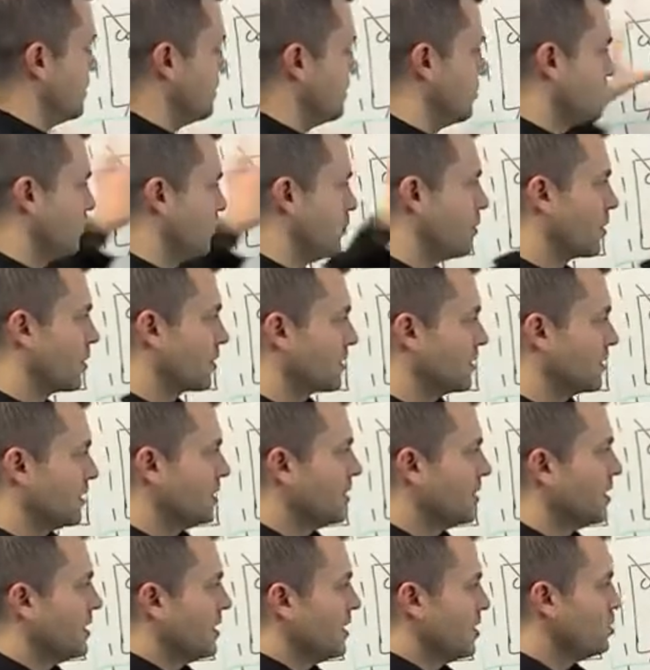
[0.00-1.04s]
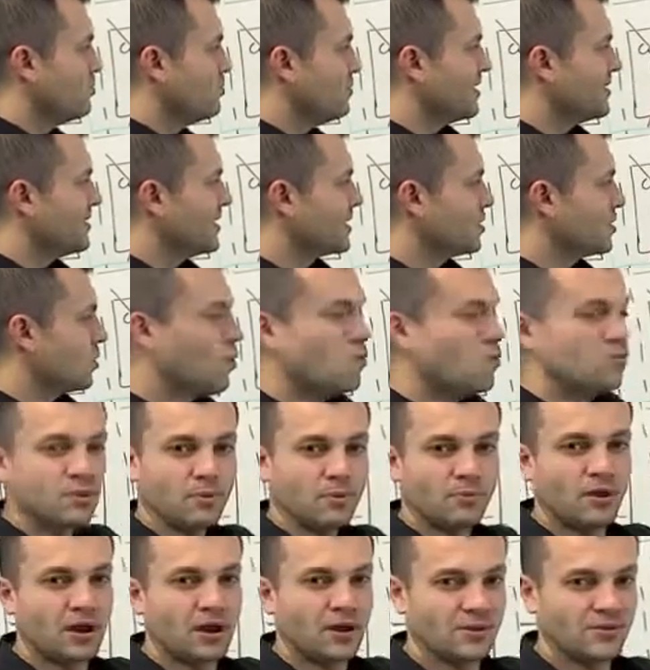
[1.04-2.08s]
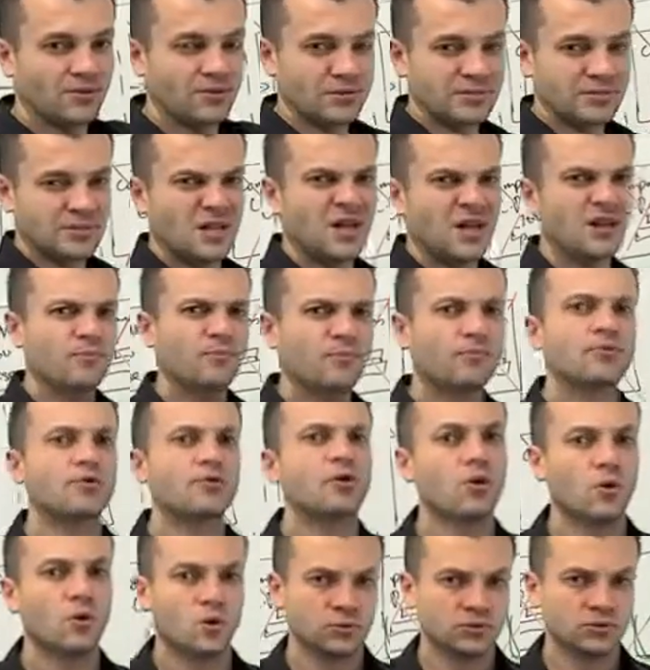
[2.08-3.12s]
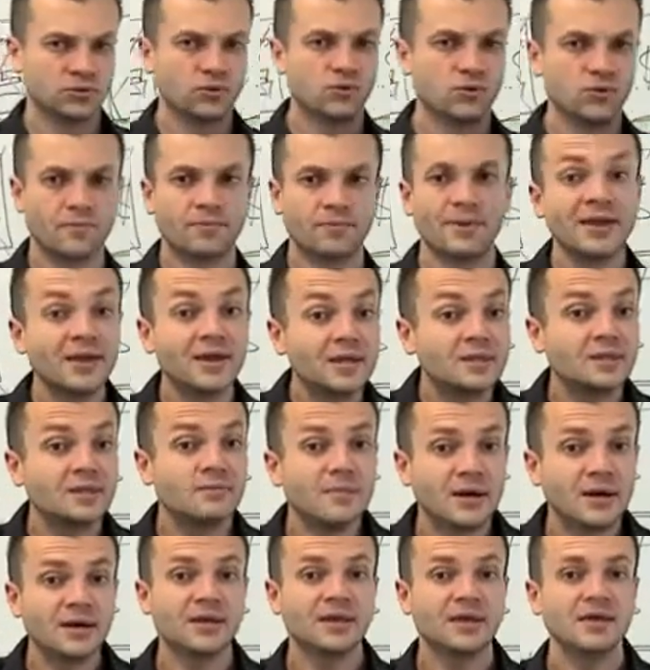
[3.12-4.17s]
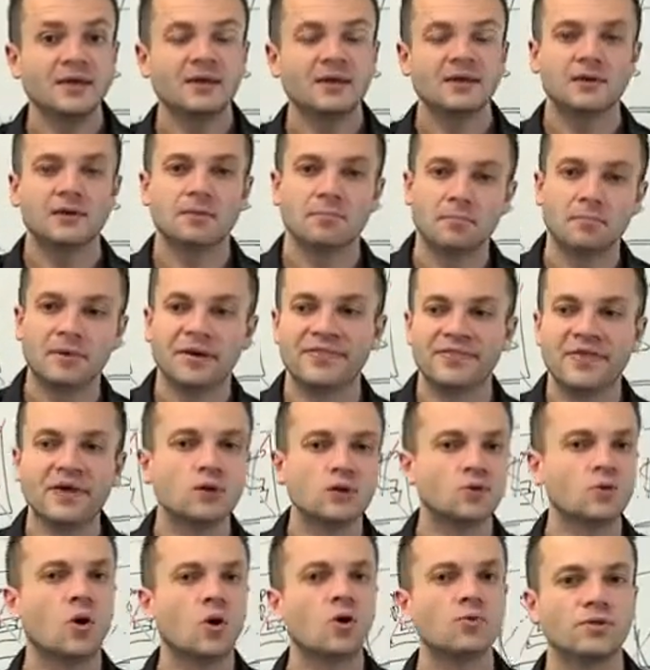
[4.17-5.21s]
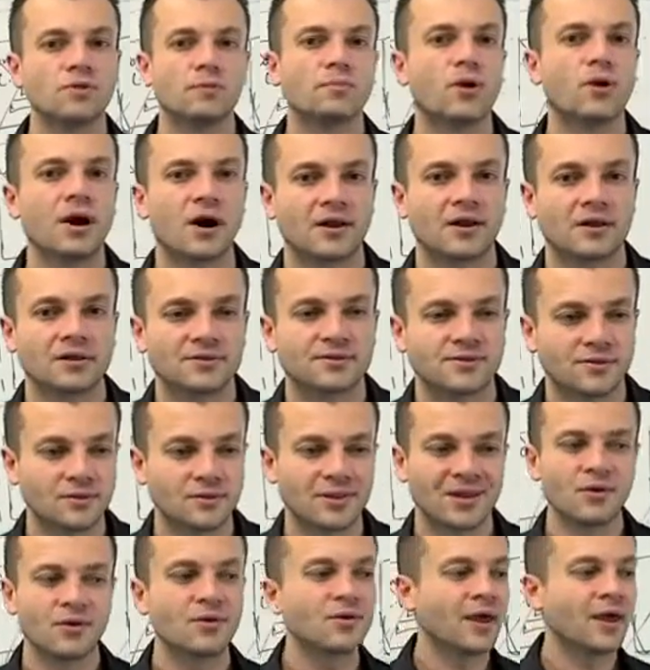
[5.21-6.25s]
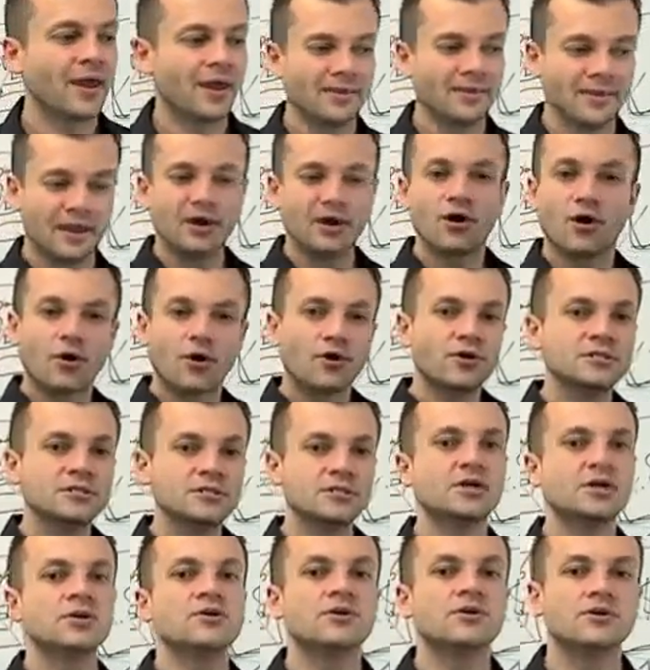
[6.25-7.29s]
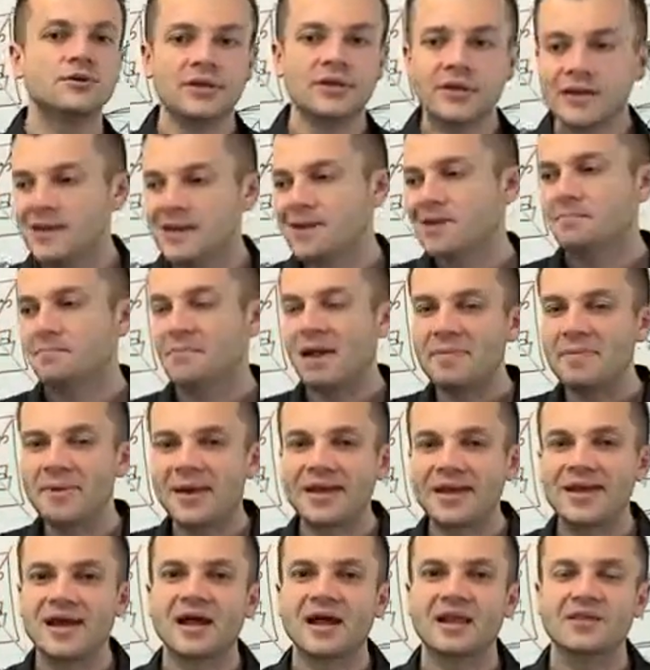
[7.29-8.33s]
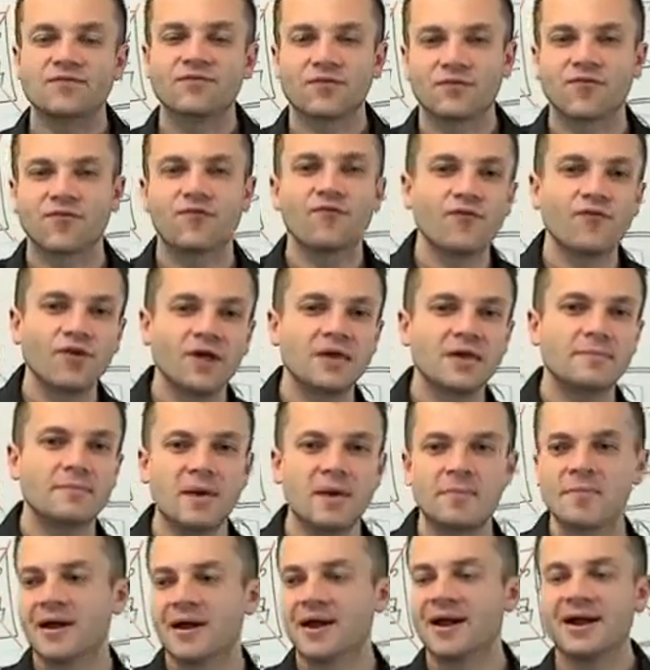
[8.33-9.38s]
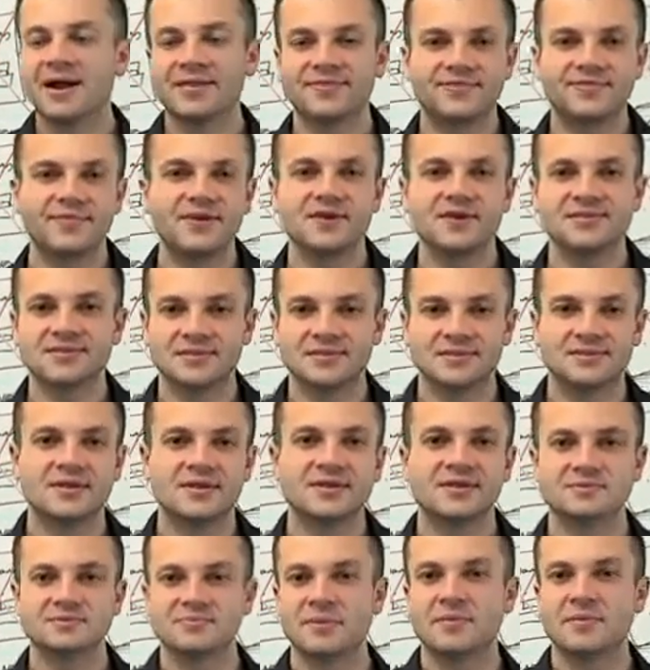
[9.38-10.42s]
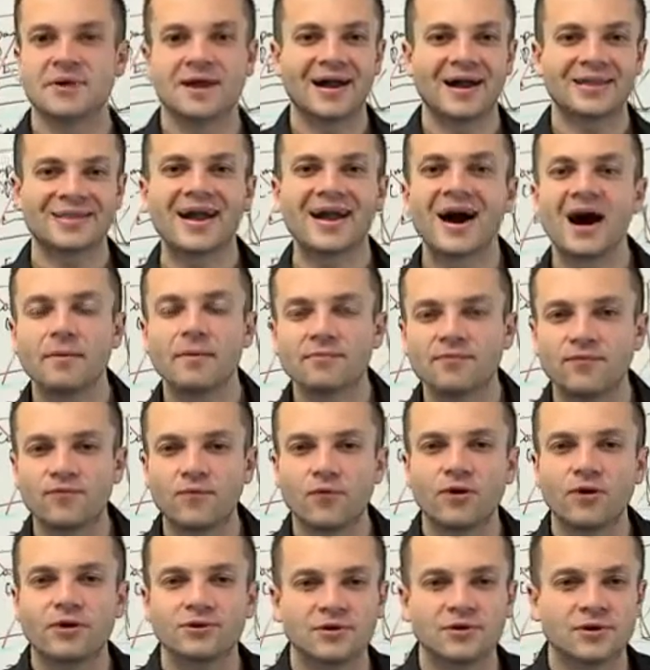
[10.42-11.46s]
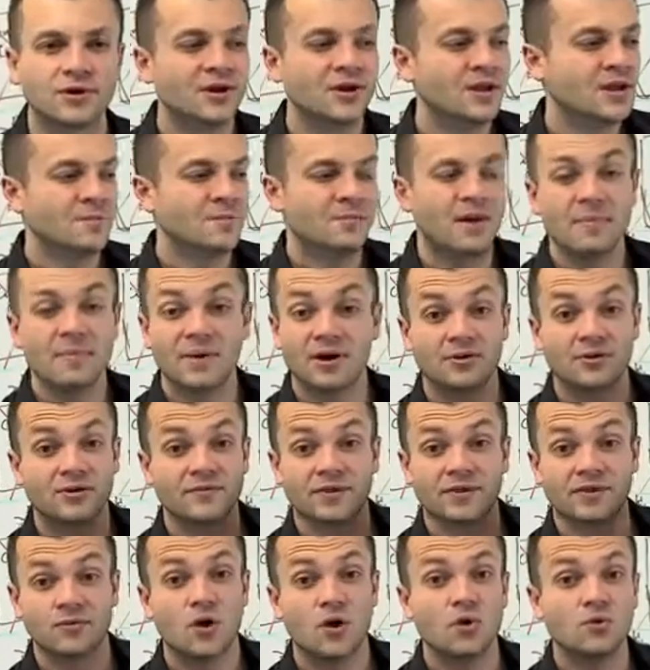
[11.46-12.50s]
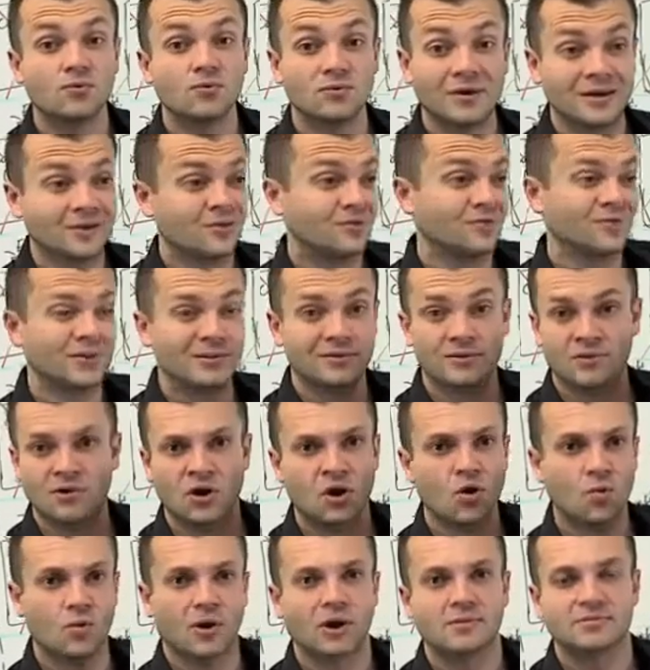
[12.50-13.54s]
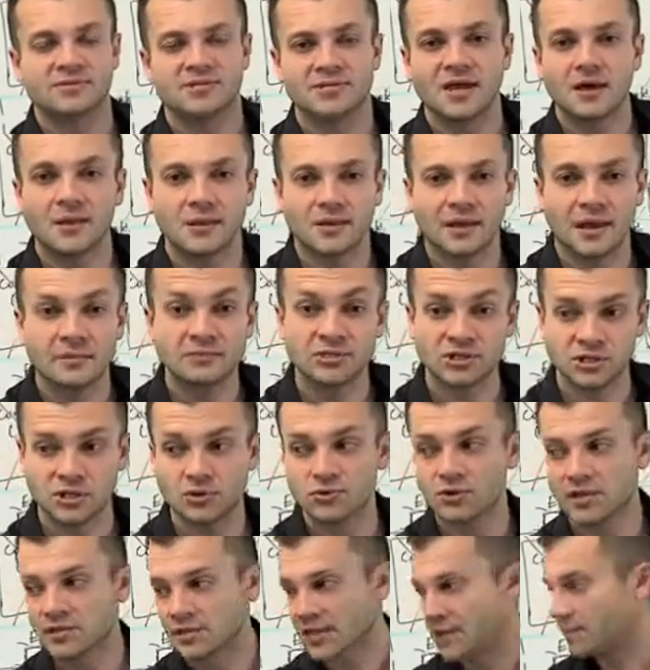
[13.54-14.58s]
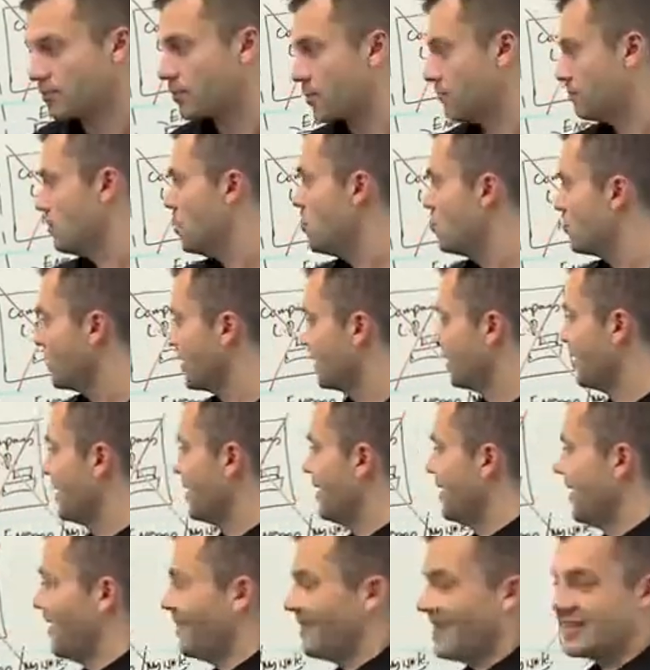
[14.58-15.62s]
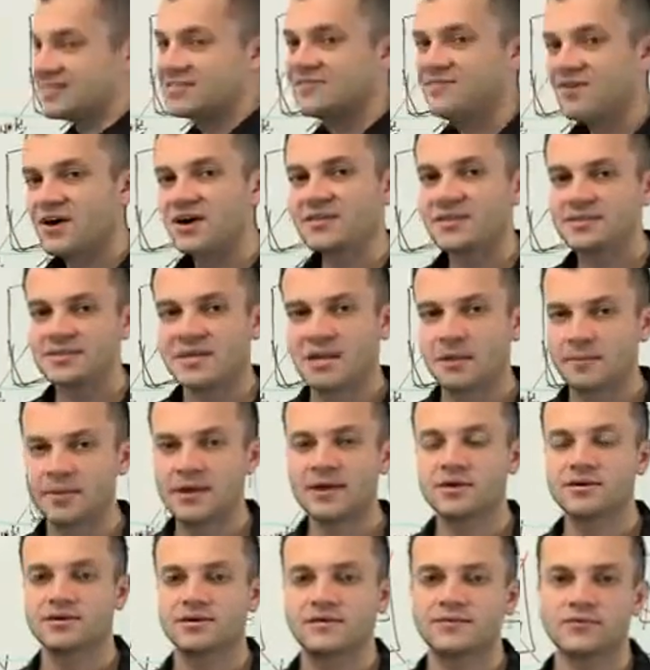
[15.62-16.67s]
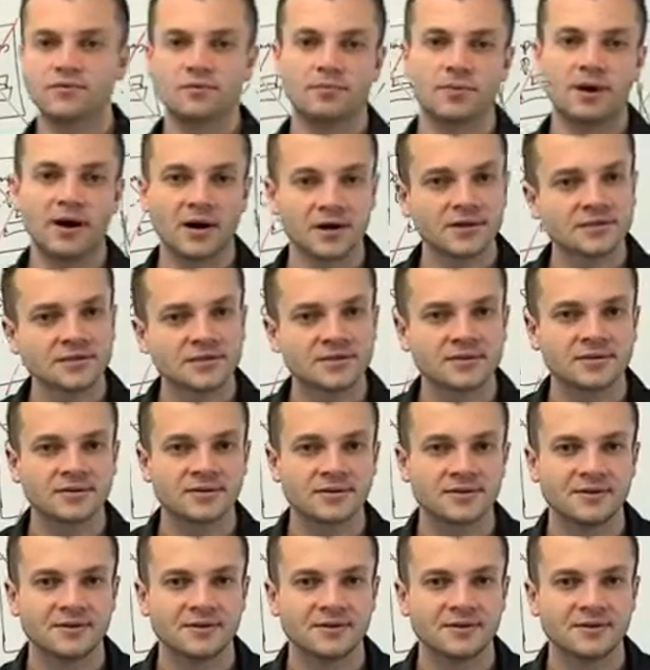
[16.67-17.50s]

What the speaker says: level of marketing, you may not own the product. There's a lot of pros who are making the money, but they don't own the product. They're like, okay, I heard it's good. Maybe I got it for free. Maybe I got this and this. Maybe I got comped for it, or maybe I don't even know what I'm selling. I'm just good at like promoting, and that's fine. That's gonna make you a few bucks.